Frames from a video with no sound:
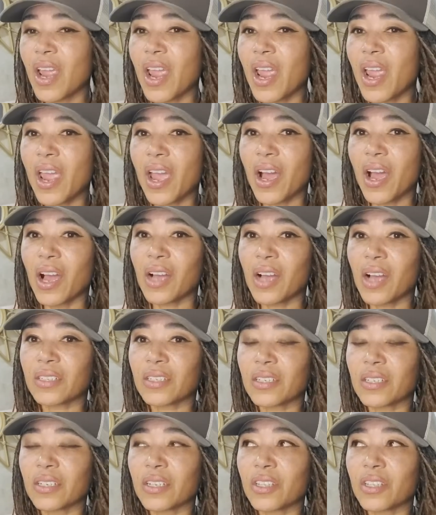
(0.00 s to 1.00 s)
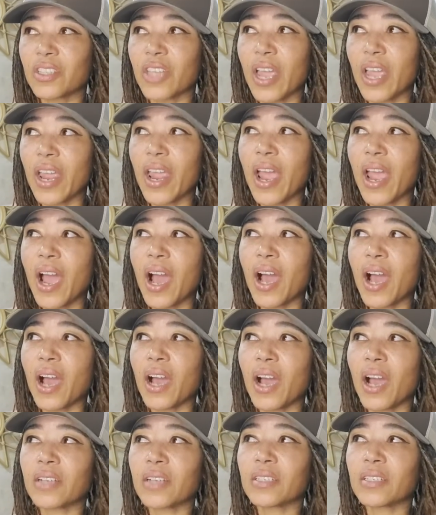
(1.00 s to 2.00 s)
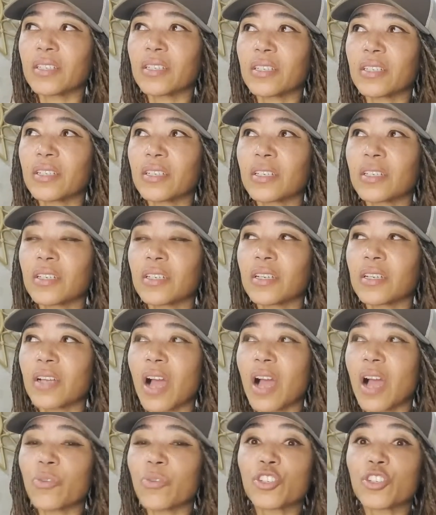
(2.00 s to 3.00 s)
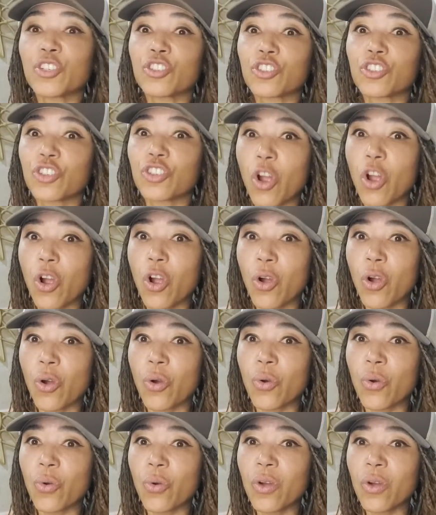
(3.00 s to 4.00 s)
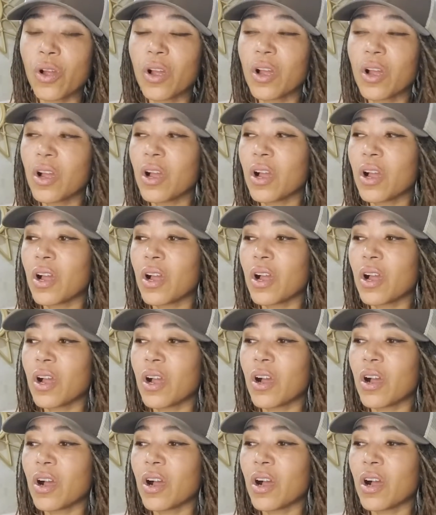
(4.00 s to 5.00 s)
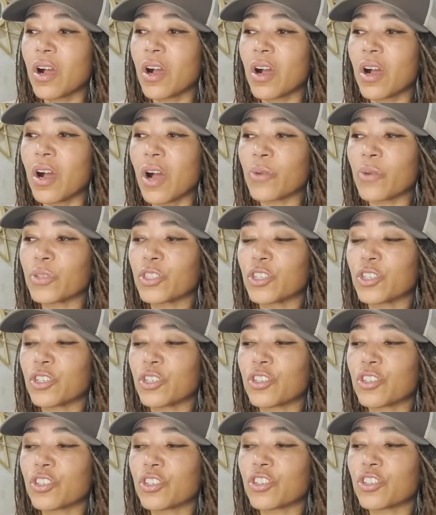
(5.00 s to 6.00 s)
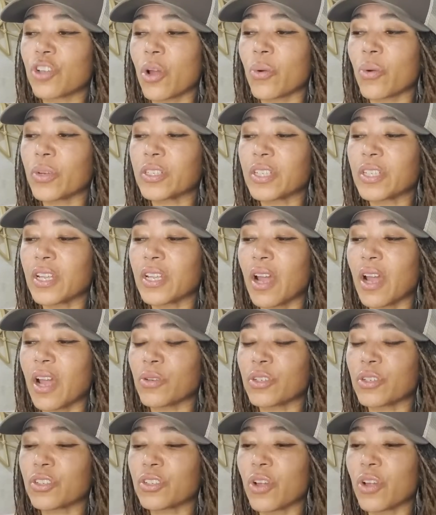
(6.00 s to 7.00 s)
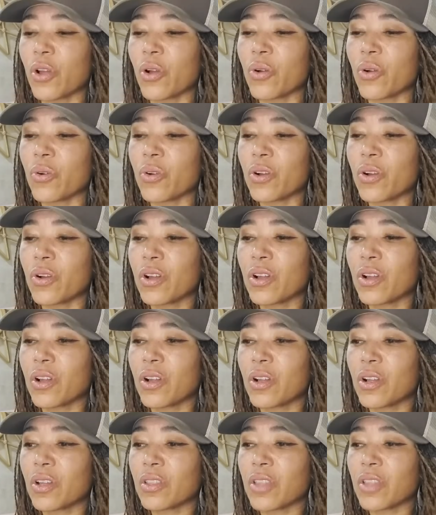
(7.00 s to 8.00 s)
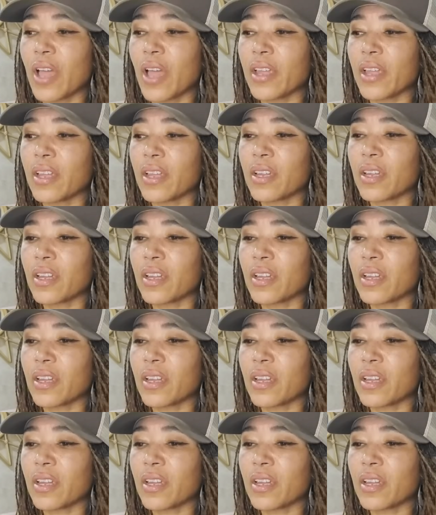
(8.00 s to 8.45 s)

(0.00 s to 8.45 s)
And they had, I was so, I was just so, what is it? I was so, like,